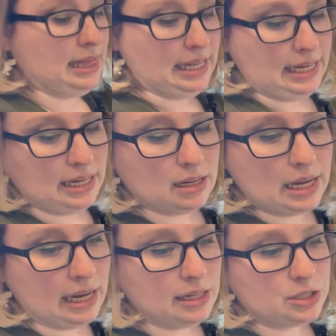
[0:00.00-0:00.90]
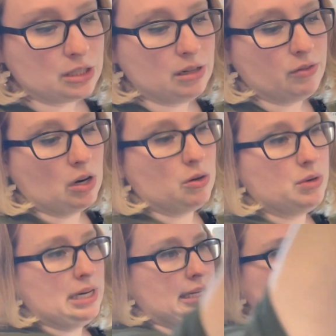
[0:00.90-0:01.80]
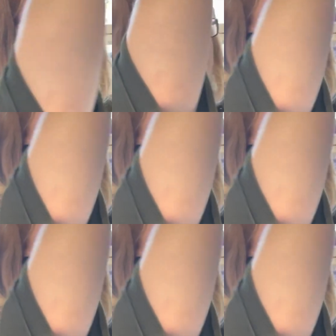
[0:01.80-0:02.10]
the edge of our organizer.